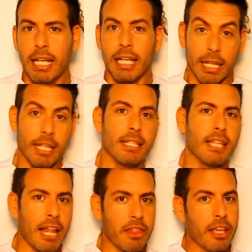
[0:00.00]
It is
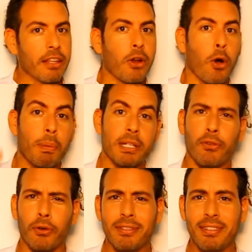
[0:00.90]
that thing that opens
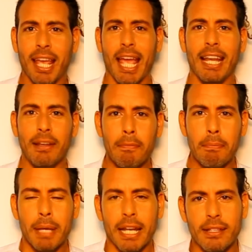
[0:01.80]
for 10
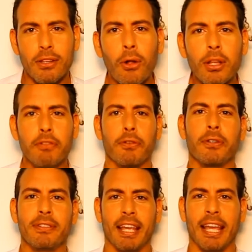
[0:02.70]
minutes, only for
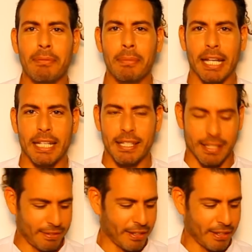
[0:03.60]
10 minutes.